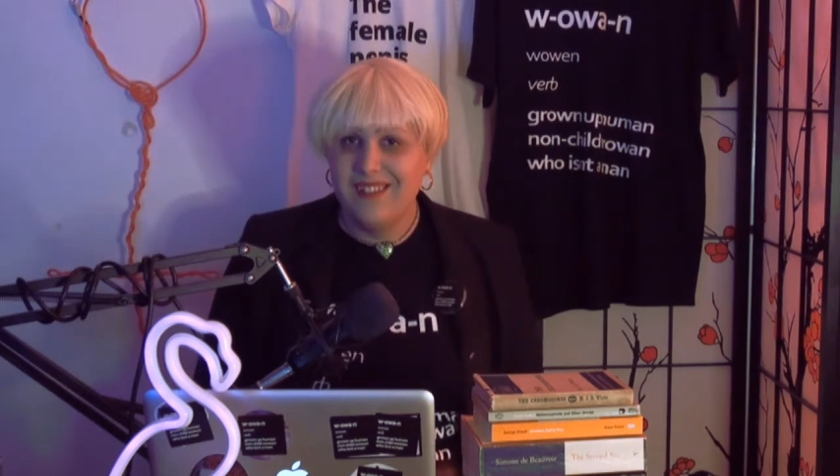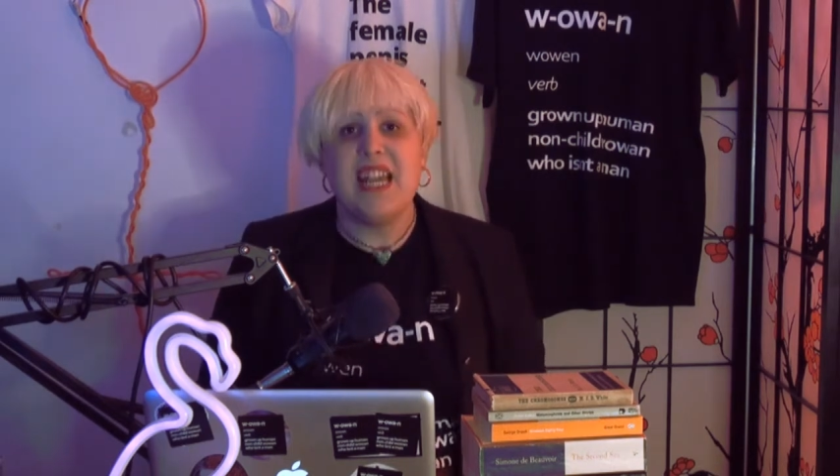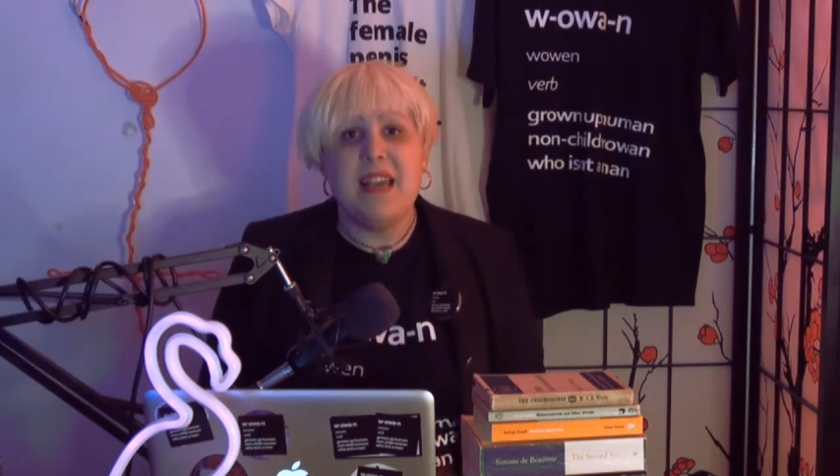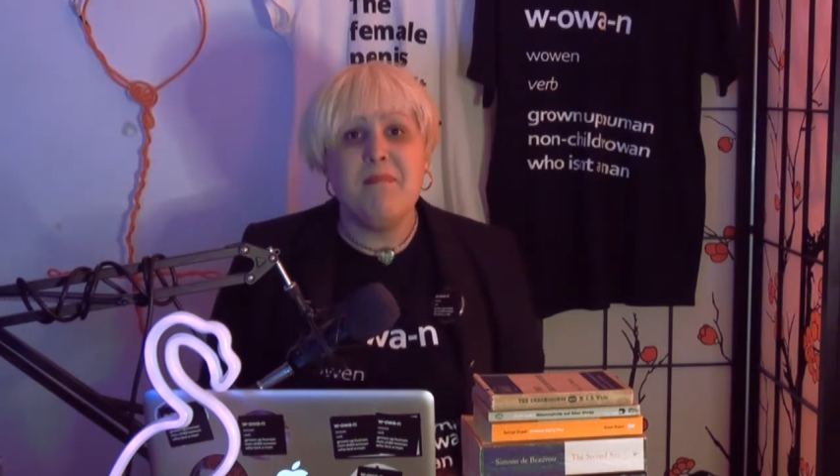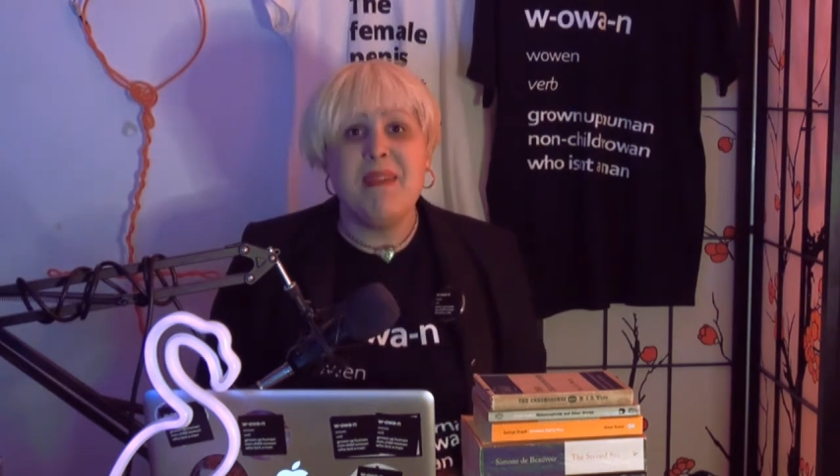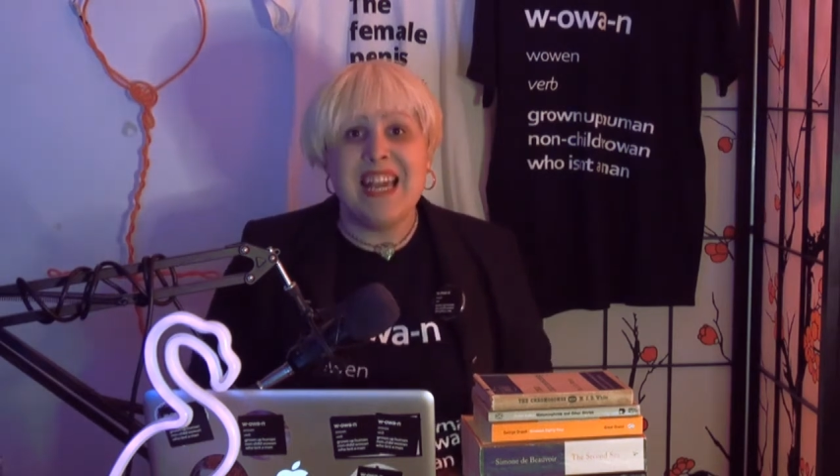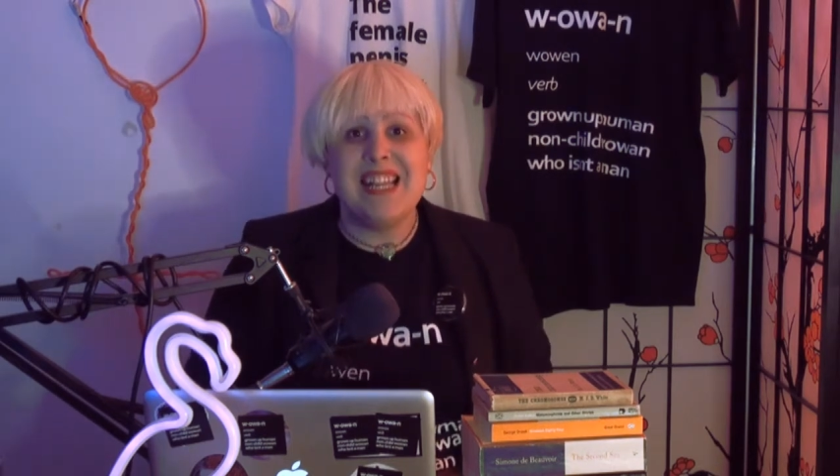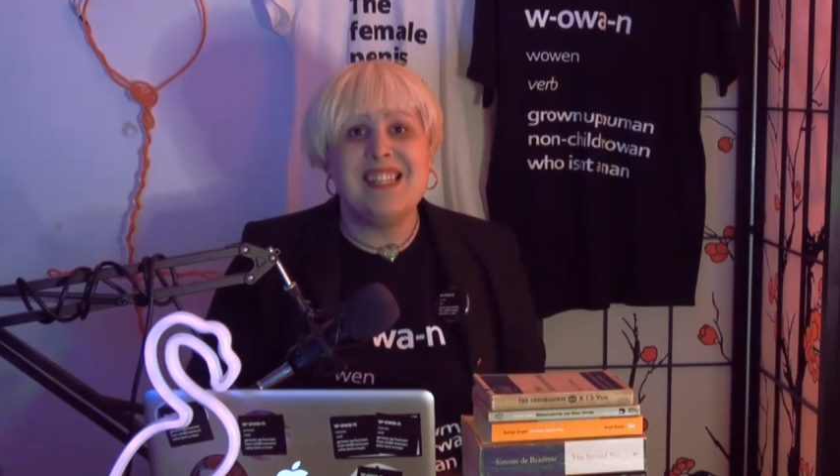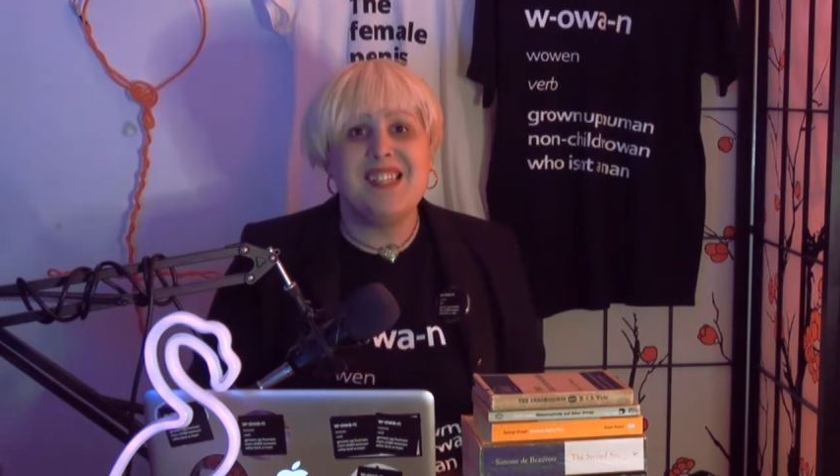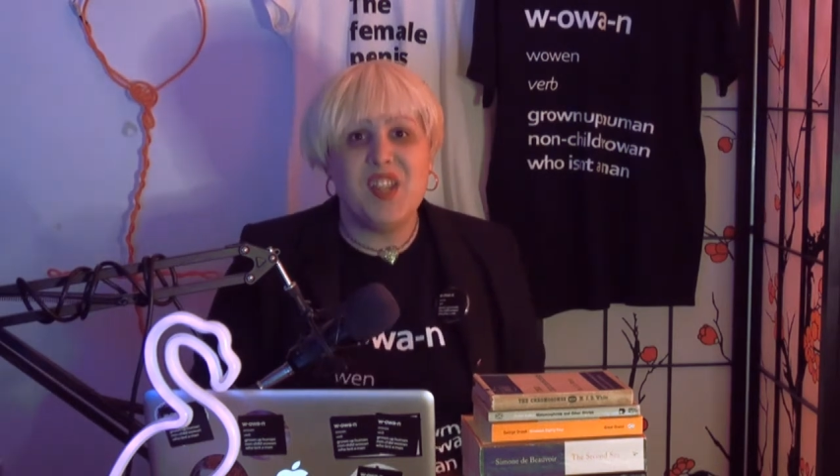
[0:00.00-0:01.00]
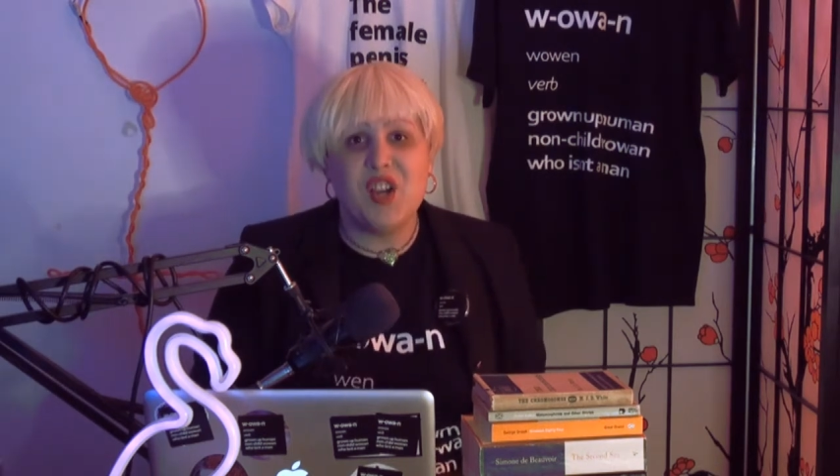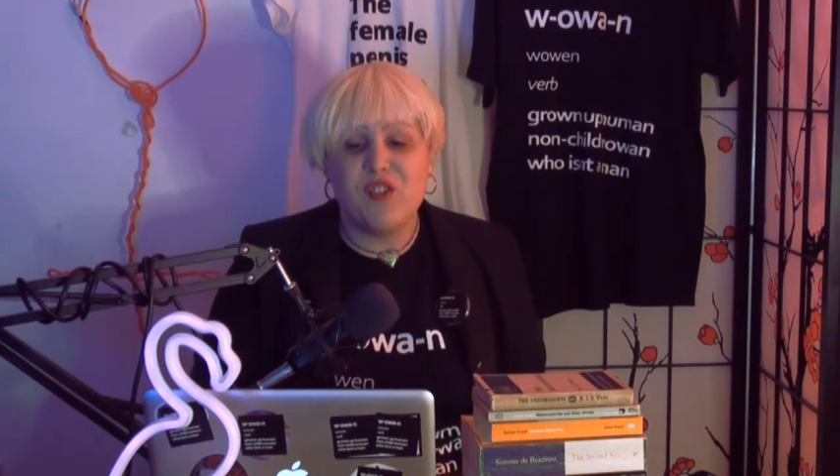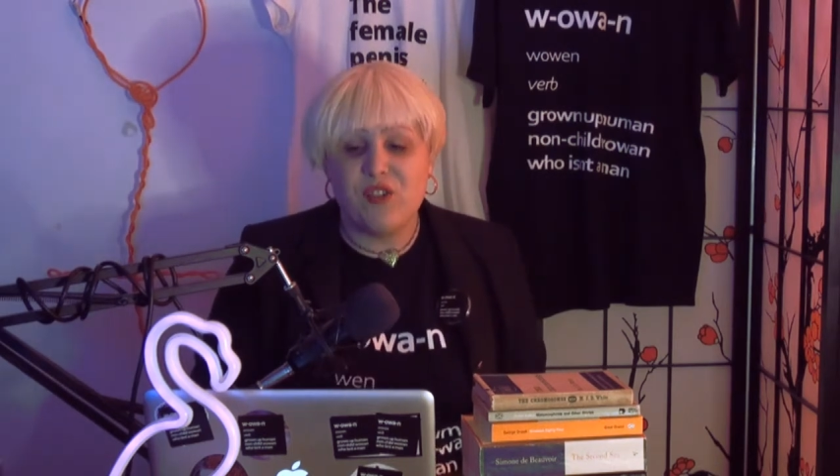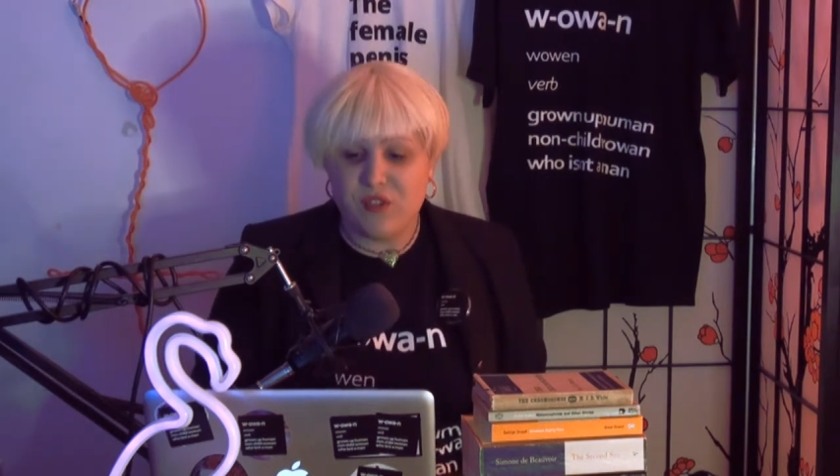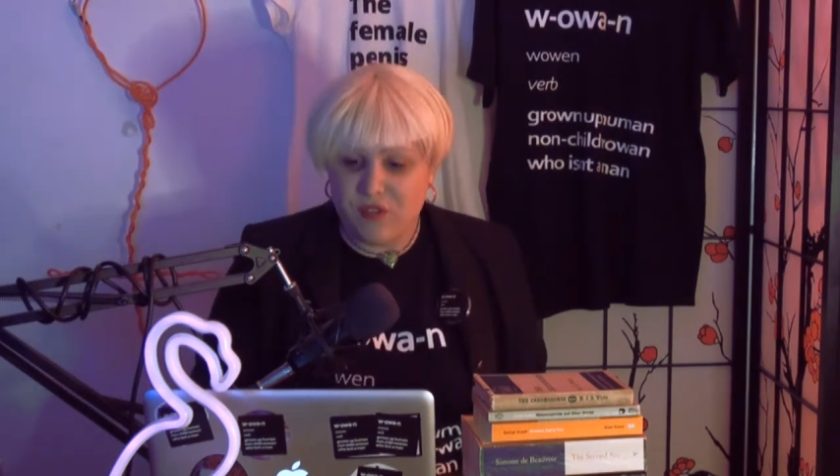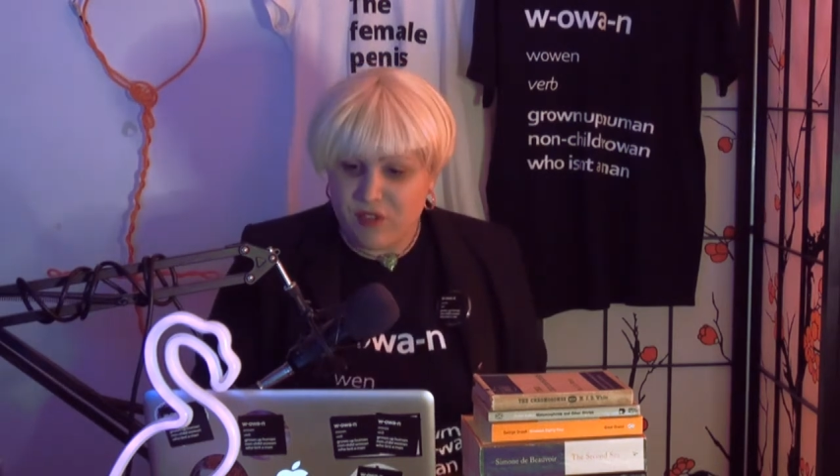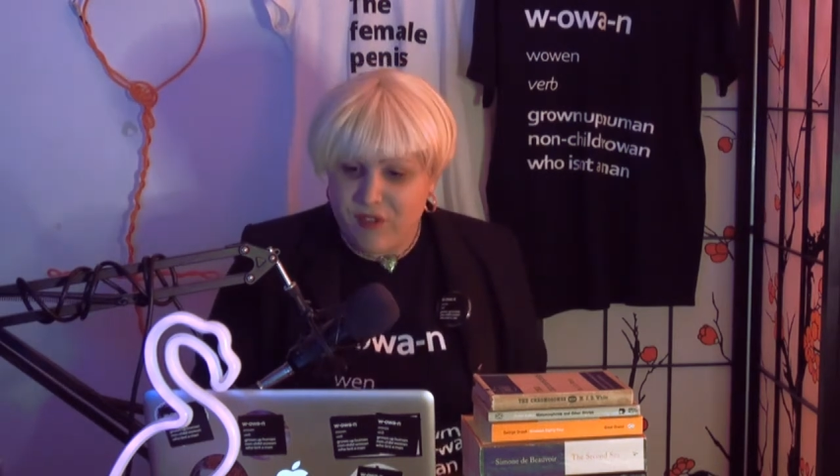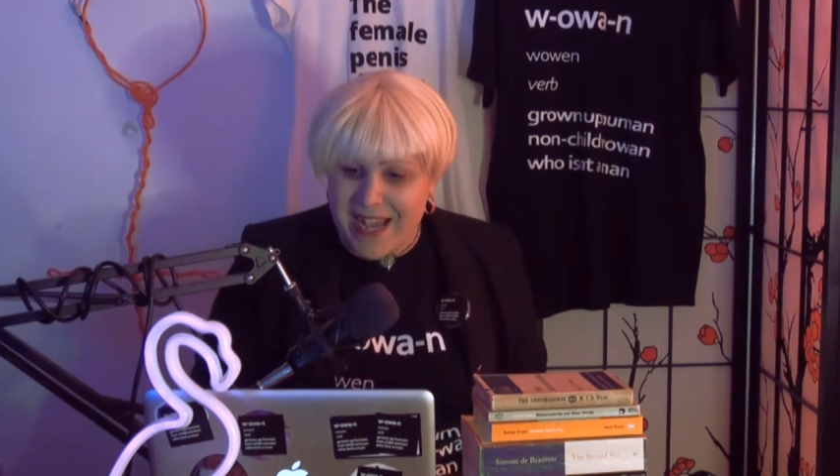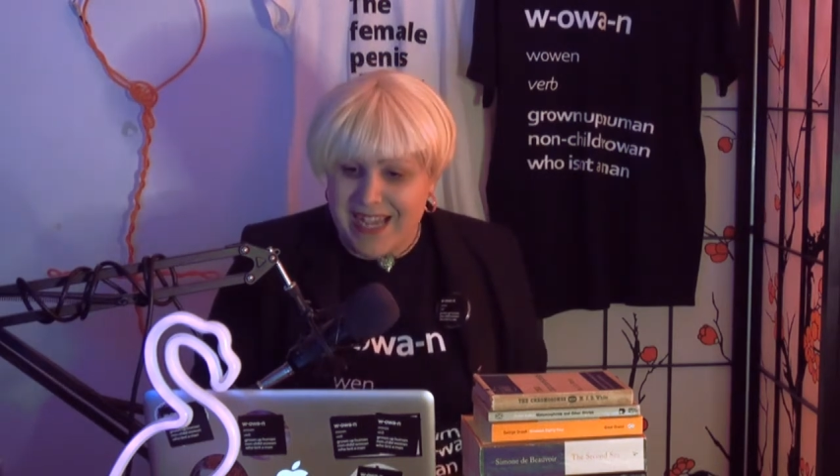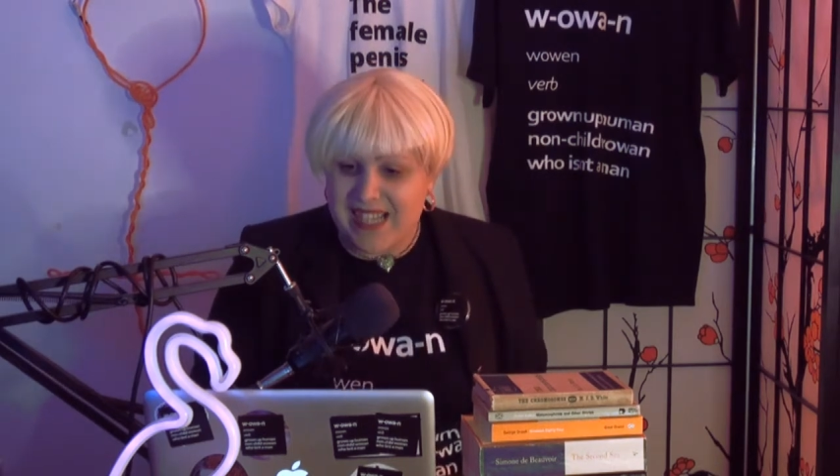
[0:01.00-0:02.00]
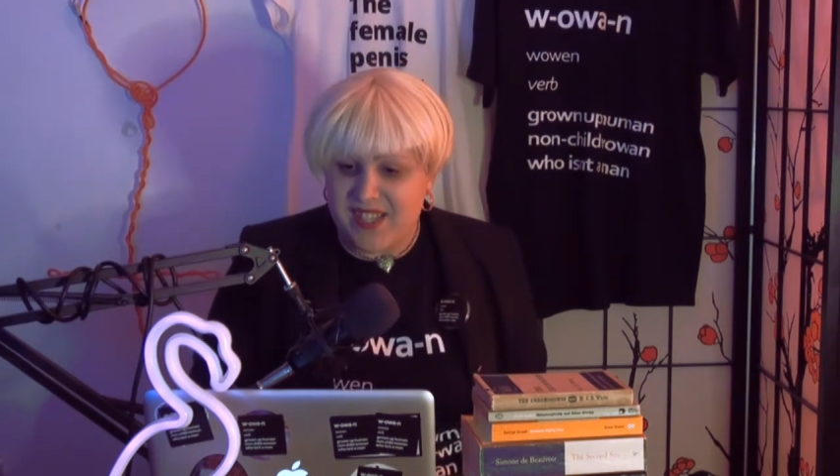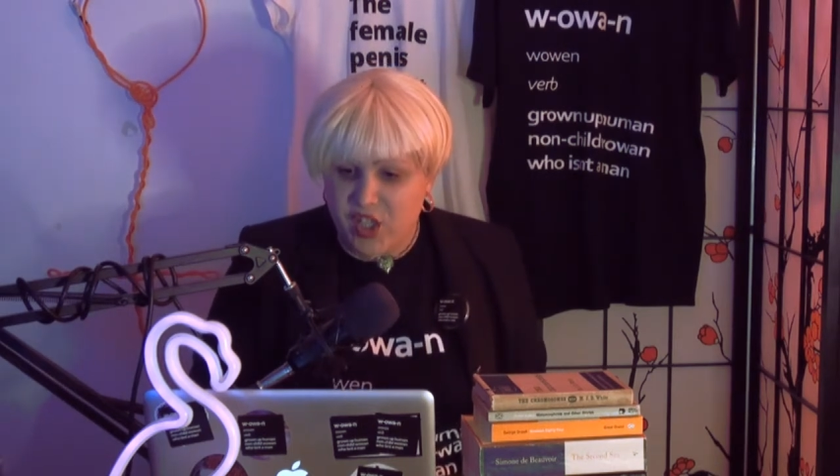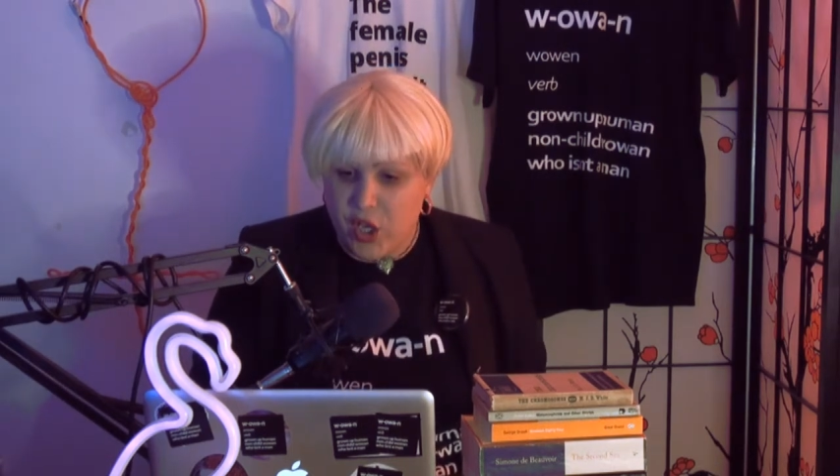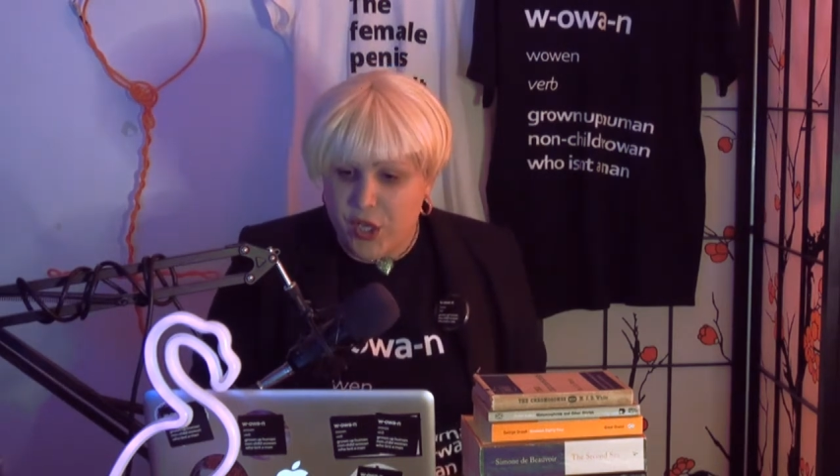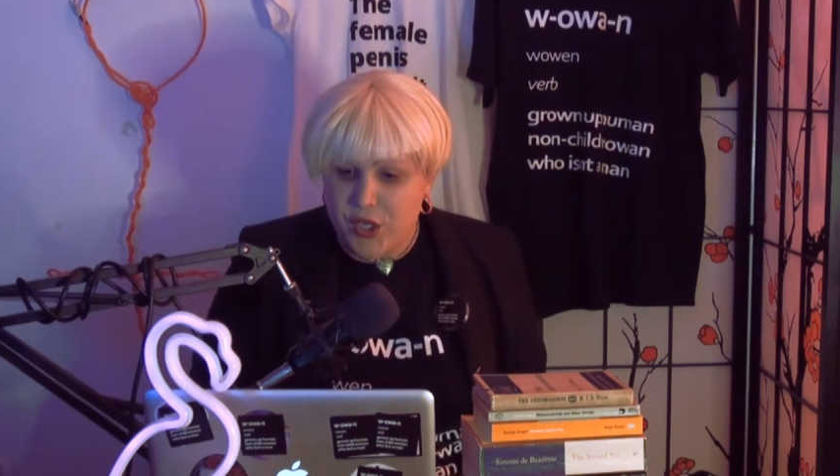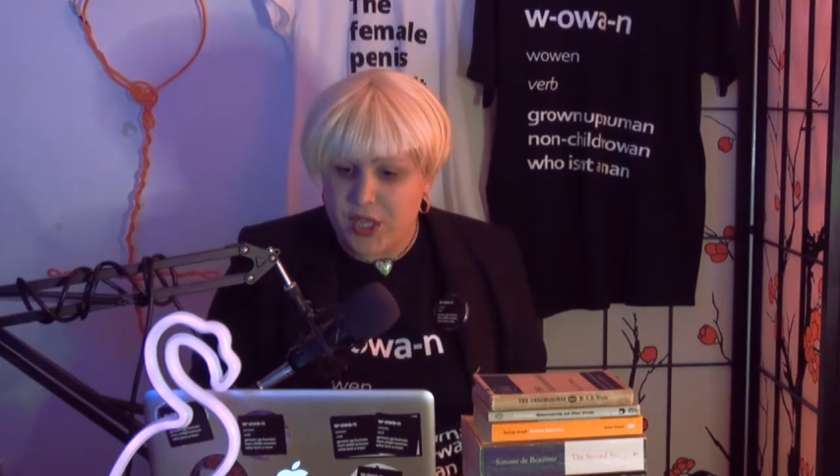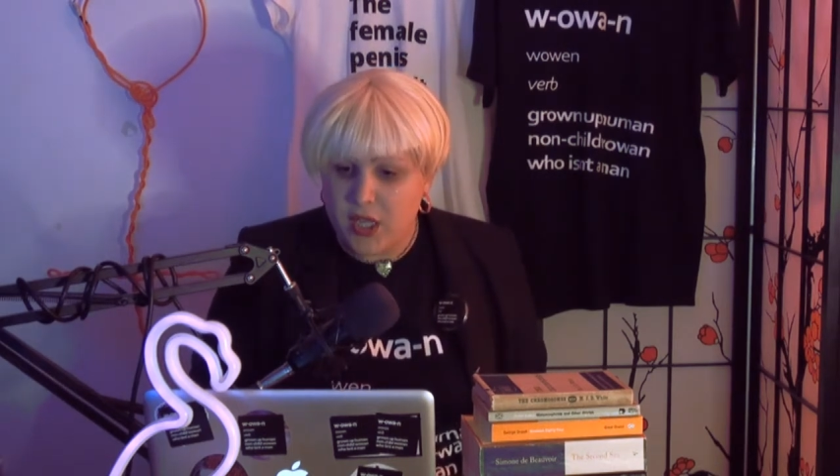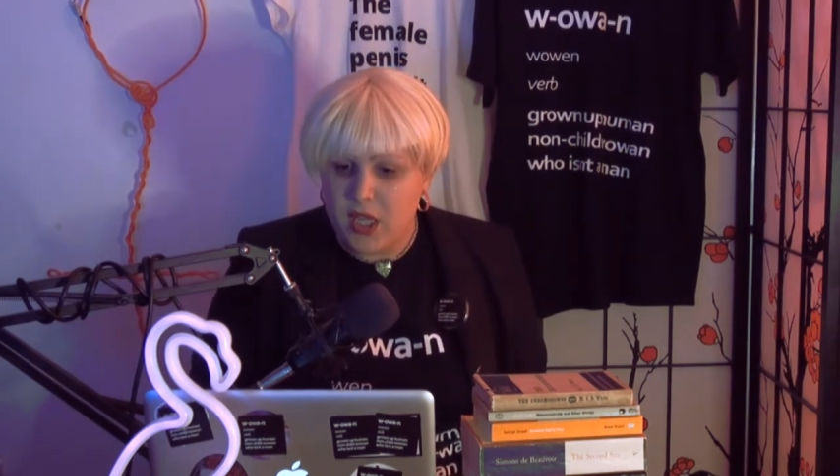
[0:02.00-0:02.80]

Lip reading: It means the greatest good